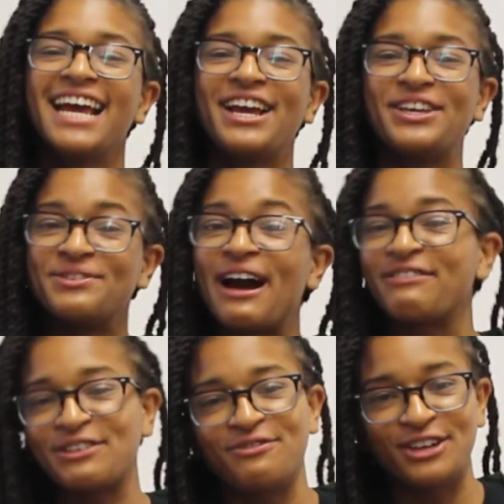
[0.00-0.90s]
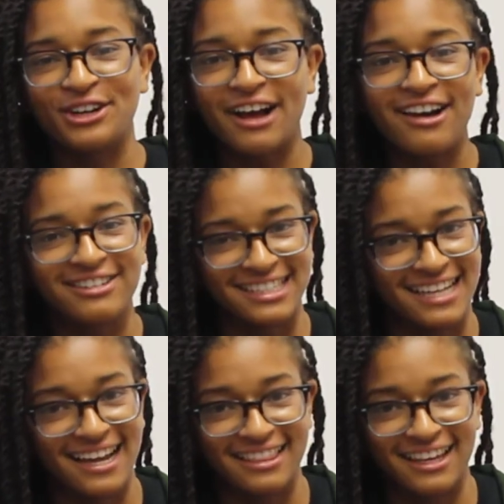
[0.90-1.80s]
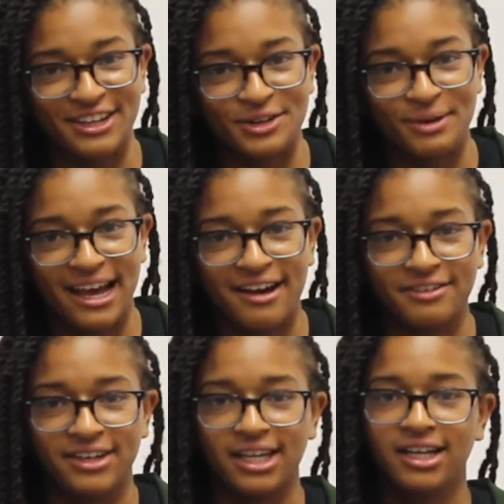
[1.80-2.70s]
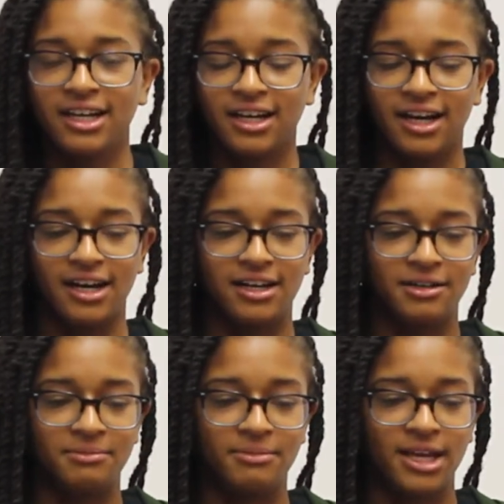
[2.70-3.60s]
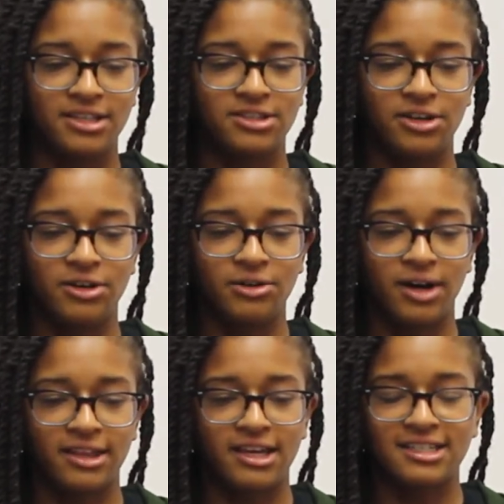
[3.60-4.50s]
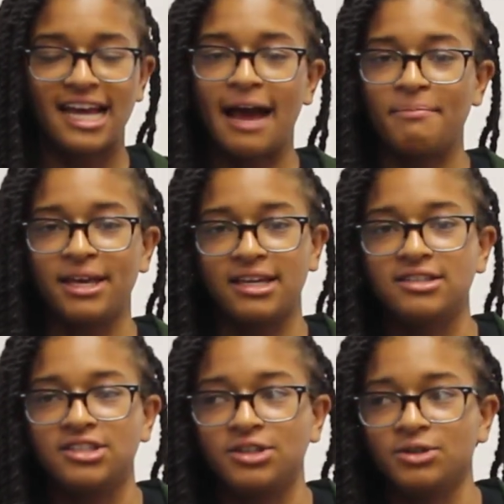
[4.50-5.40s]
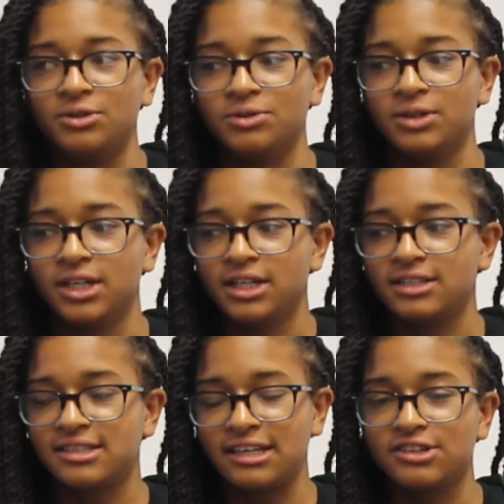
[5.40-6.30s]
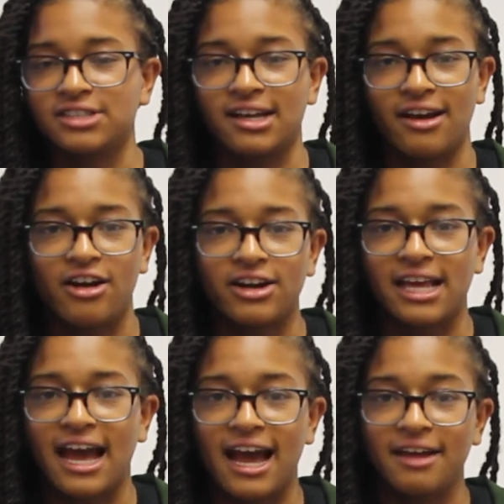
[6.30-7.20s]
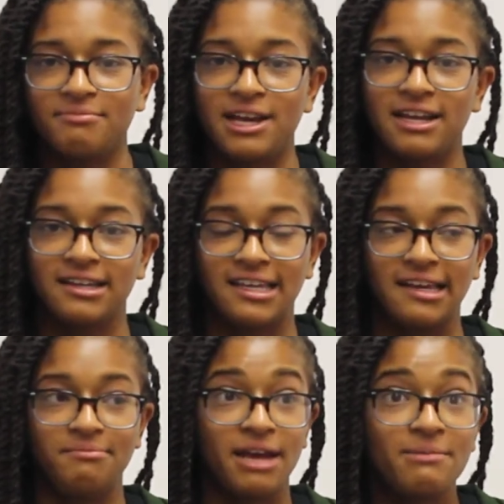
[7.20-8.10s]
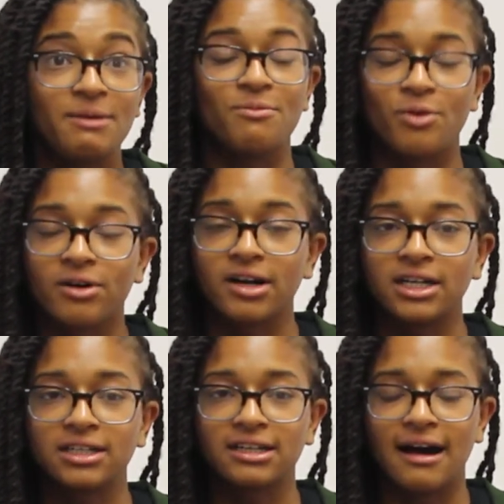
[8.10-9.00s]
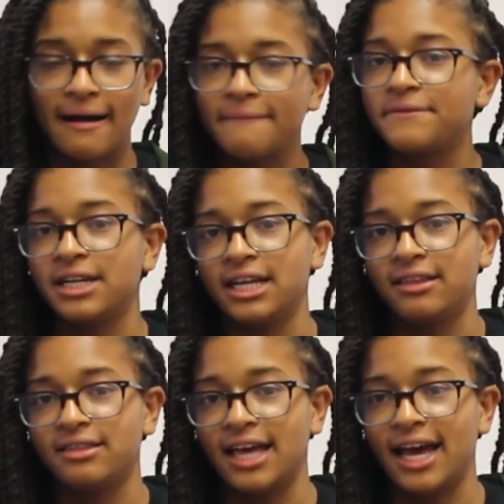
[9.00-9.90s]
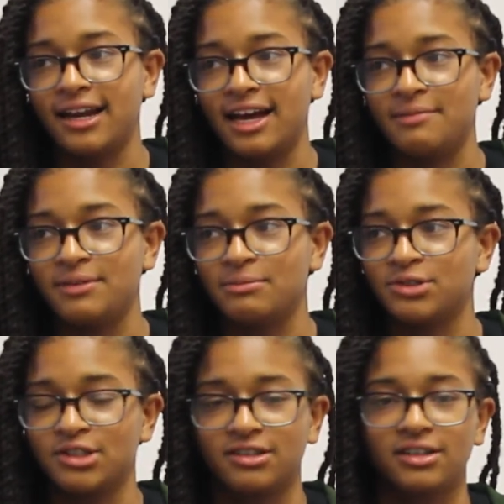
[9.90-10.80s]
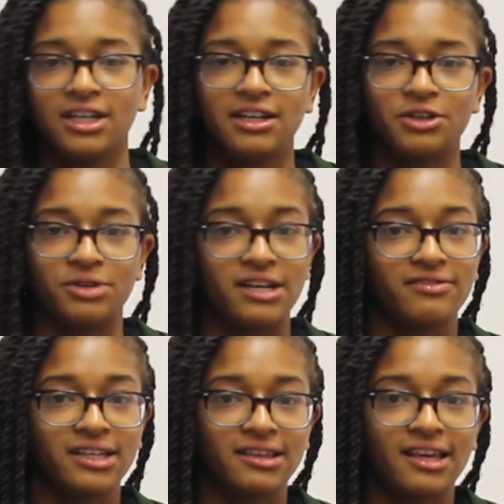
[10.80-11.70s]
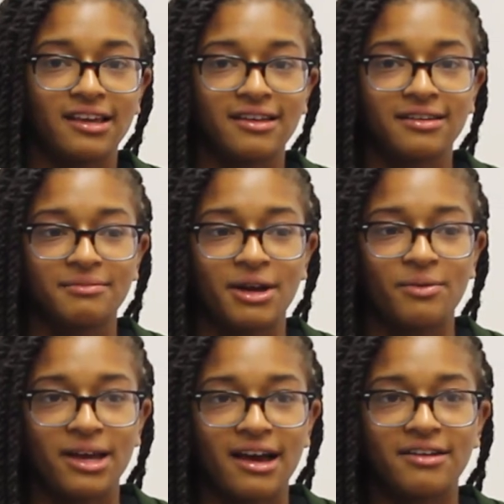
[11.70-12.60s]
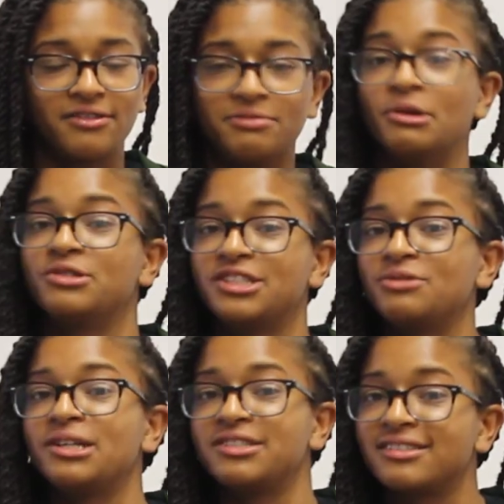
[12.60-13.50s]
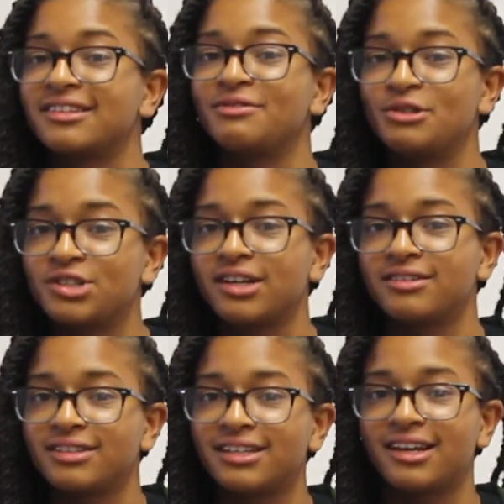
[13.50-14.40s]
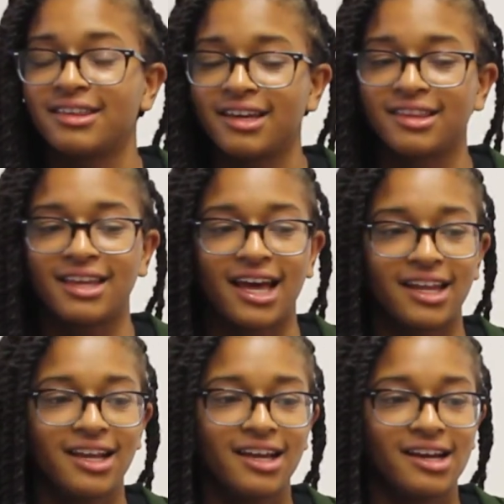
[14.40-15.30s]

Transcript: you have to figure out and design think your way out of it. And so I think tapping into skills that I already had made me more confident that I'd be able to creatively think my way out of most situations in the future. And I think that